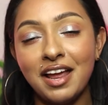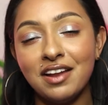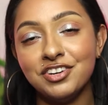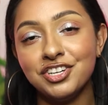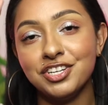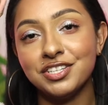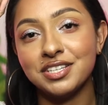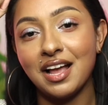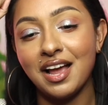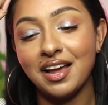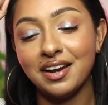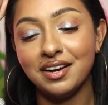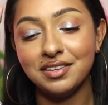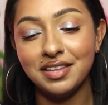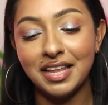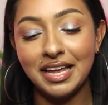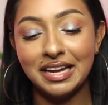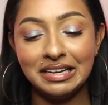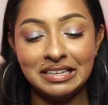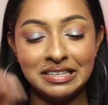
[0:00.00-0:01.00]
and just kind
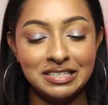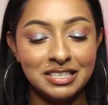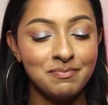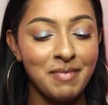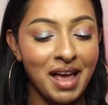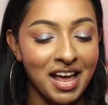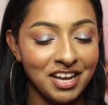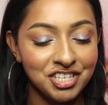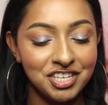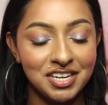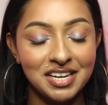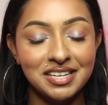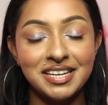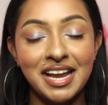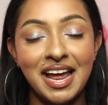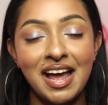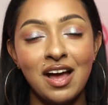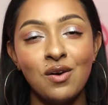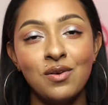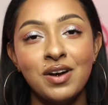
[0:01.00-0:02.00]
of like smashed
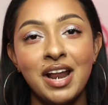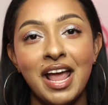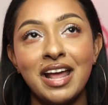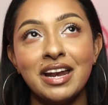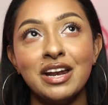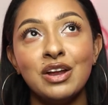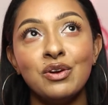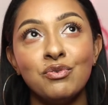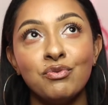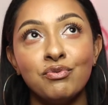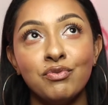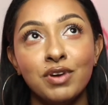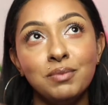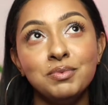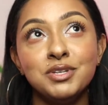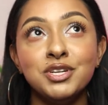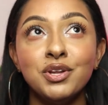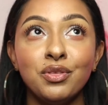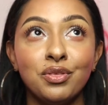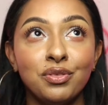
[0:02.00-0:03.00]
down and it
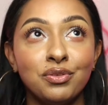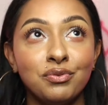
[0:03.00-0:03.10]
ripped